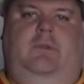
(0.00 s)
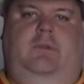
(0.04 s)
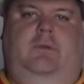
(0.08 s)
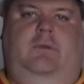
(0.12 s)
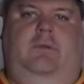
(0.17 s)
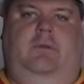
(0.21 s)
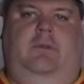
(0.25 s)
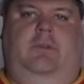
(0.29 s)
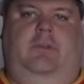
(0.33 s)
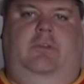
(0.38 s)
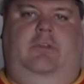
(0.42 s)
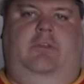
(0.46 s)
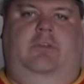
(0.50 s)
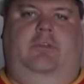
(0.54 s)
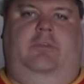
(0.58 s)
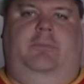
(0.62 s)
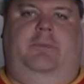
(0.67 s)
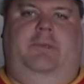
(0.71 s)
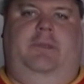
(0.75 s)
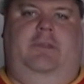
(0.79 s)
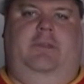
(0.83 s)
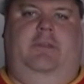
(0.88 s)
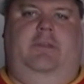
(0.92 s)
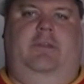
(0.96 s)
Well, this
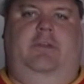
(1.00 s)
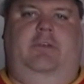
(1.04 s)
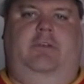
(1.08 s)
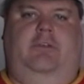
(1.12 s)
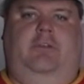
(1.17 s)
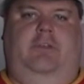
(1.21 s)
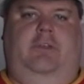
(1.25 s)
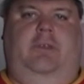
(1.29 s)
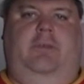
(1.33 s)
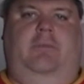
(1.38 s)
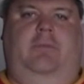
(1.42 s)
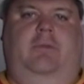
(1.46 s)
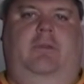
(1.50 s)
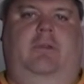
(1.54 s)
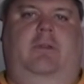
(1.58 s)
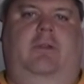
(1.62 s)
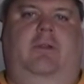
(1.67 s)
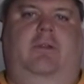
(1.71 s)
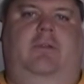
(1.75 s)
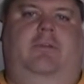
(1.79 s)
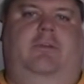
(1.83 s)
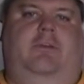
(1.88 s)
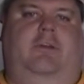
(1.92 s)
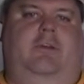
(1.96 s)
will be the next team that
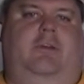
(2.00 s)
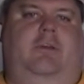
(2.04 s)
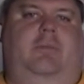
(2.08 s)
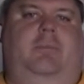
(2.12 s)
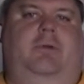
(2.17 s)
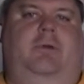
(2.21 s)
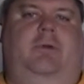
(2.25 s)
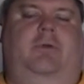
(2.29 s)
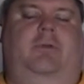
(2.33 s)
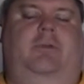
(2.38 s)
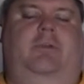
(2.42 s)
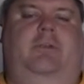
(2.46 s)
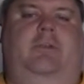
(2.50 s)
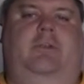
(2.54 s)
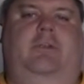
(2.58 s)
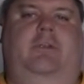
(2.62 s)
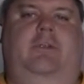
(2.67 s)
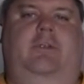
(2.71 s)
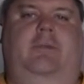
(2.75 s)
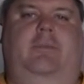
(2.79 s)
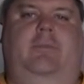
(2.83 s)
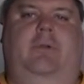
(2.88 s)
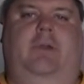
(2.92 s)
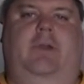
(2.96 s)
I'll talk about
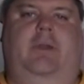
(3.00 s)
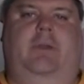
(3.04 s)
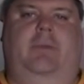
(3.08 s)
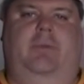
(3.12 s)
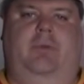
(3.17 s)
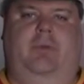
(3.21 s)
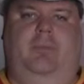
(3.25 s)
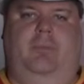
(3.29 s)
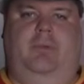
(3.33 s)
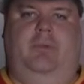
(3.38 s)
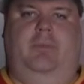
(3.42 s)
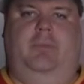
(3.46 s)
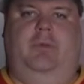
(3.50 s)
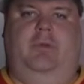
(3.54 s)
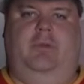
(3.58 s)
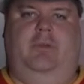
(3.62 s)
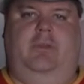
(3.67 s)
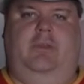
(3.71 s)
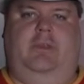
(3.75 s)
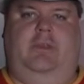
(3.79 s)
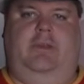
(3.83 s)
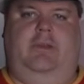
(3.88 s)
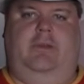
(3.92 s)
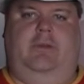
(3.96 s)
in my Remember
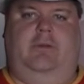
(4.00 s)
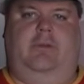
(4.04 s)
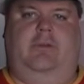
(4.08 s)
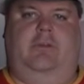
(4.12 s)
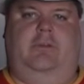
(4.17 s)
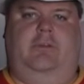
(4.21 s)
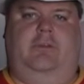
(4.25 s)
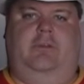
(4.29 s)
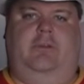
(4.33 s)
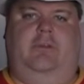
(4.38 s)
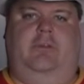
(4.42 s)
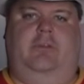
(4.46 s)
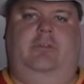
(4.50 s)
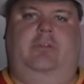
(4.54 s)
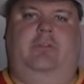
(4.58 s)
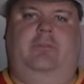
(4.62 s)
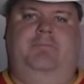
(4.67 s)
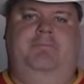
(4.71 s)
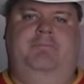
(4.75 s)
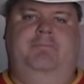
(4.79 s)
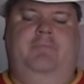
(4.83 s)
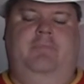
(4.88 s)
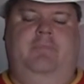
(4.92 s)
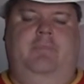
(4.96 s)
the Calgary
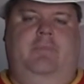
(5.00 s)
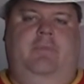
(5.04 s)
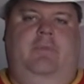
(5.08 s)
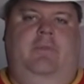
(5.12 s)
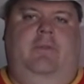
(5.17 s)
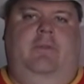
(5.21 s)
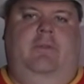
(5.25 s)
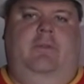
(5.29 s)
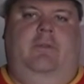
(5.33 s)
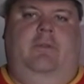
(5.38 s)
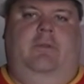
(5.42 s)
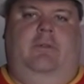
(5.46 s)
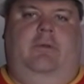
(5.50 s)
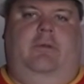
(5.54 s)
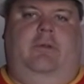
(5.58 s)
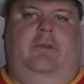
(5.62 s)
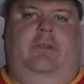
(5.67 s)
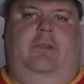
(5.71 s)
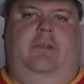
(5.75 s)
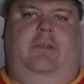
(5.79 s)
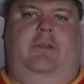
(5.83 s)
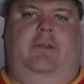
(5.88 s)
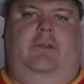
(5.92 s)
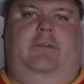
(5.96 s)
Series,
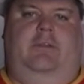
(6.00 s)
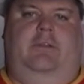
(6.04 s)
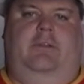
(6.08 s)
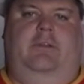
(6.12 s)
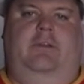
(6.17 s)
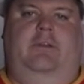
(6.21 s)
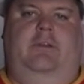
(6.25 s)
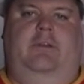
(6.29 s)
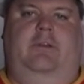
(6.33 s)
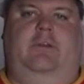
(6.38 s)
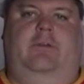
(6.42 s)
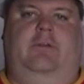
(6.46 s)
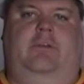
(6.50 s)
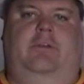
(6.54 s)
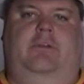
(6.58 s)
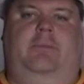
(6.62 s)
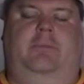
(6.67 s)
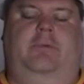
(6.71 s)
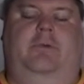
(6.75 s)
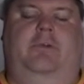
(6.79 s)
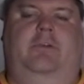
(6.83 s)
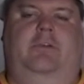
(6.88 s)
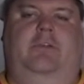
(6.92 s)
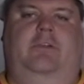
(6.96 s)
looking at Calgary
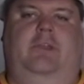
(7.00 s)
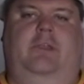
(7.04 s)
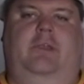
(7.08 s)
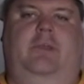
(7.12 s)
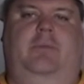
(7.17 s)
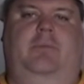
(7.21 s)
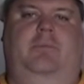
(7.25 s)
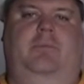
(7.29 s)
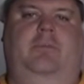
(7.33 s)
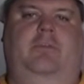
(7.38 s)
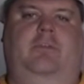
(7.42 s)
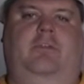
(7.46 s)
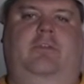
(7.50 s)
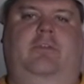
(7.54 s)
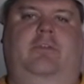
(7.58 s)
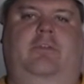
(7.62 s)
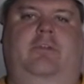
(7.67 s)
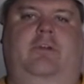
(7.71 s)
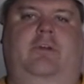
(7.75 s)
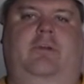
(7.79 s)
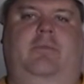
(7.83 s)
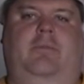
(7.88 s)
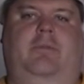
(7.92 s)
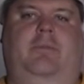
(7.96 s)
sports teams
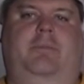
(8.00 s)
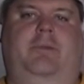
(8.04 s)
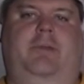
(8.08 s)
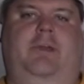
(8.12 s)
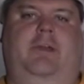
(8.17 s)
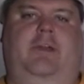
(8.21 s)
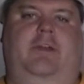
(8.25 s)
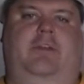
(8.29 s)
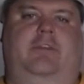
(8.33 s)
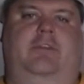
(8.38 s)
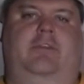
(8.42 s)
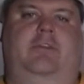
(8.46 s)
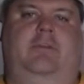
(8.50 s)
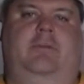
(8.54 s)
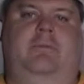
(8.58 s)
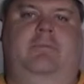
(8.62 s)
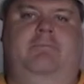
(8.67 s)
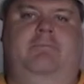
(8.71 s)
from the past.